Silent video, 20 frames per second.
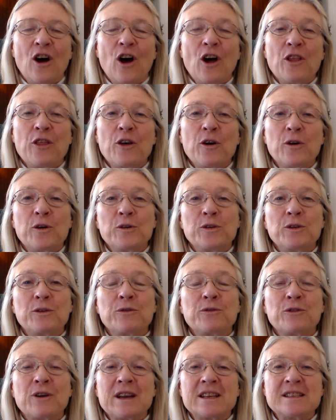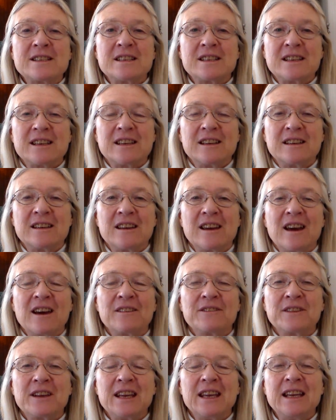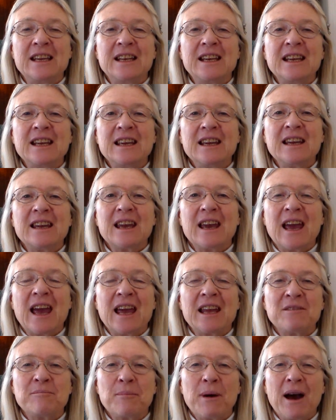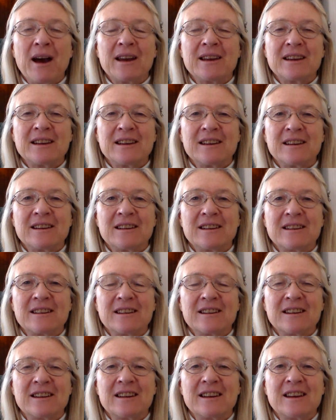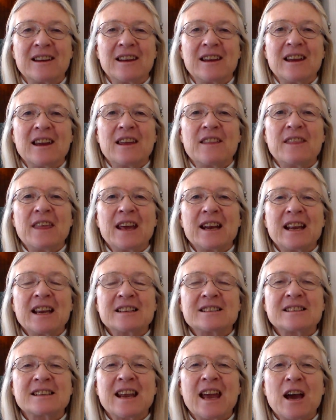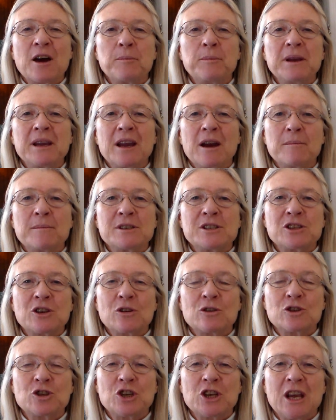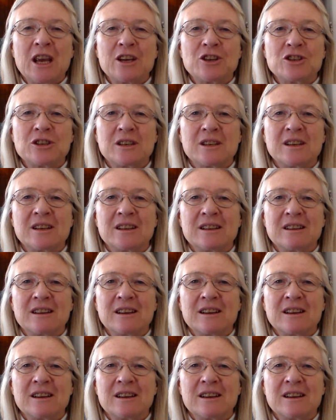Although the frenzy of eating and buying that has now become associated